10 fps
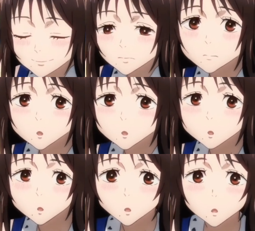what scene it
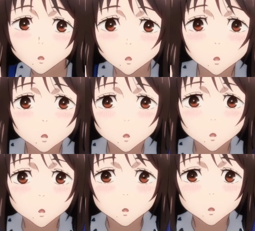was, but I just looked at
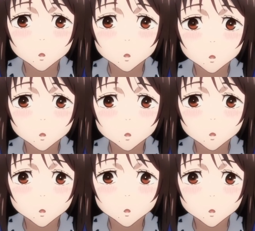him and said, the music
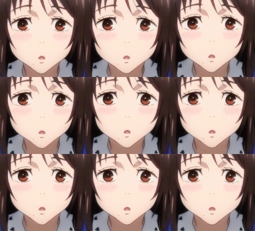is so good